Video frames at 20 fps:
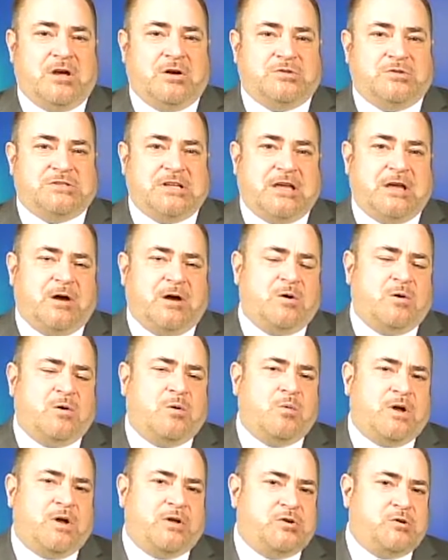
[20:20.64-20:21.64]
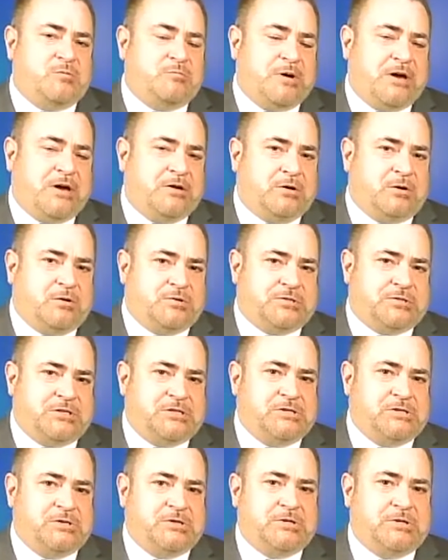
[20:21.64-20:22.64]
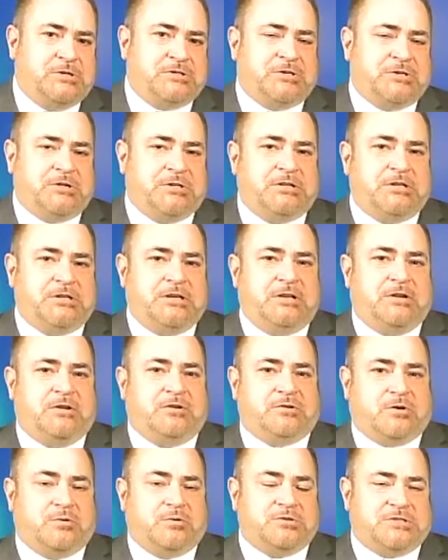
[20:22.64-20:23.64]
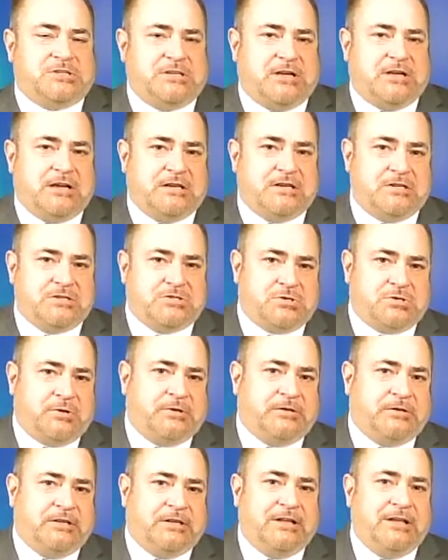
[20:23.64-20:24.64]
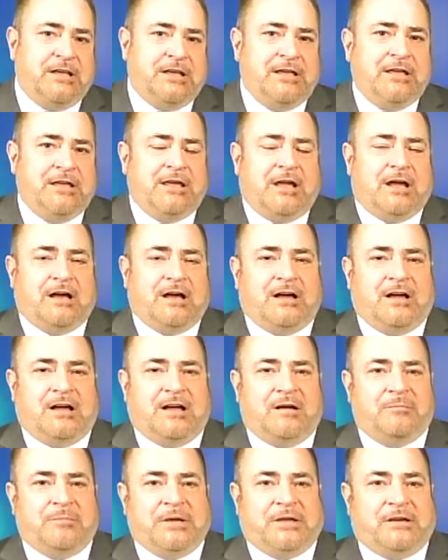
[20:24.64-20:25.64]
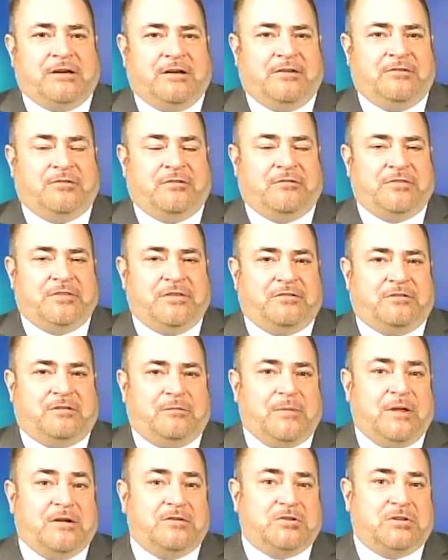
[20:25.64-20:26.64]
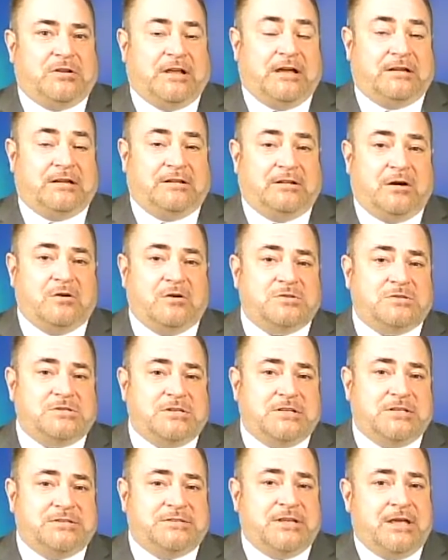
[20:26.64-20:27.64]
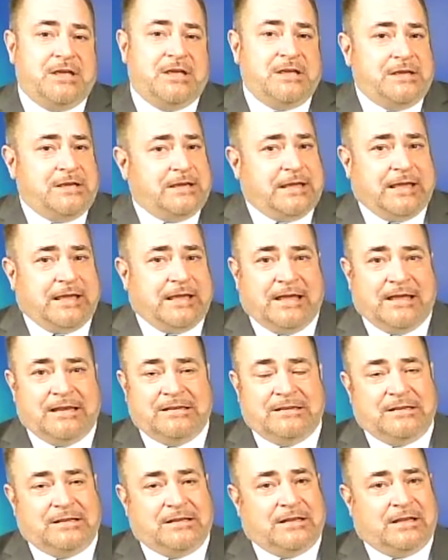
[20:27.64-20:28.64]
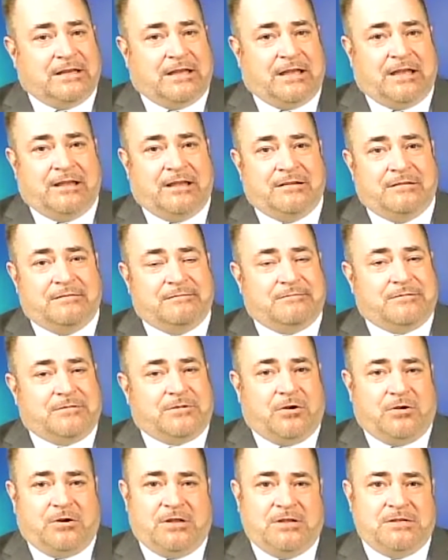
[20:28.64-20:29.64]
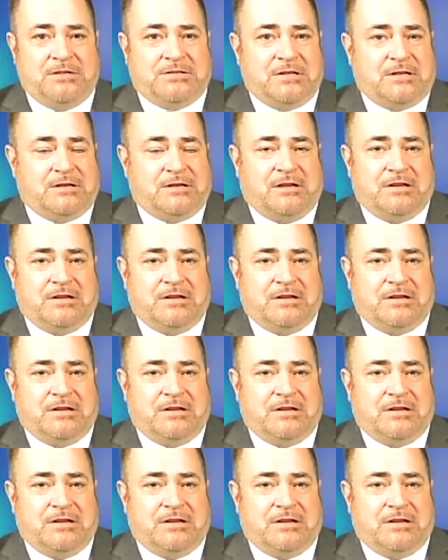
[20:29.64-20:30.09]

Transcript: say, oh, well, you better go see your attorney or go see an attorney because of this dementia diagnosis. And attorneys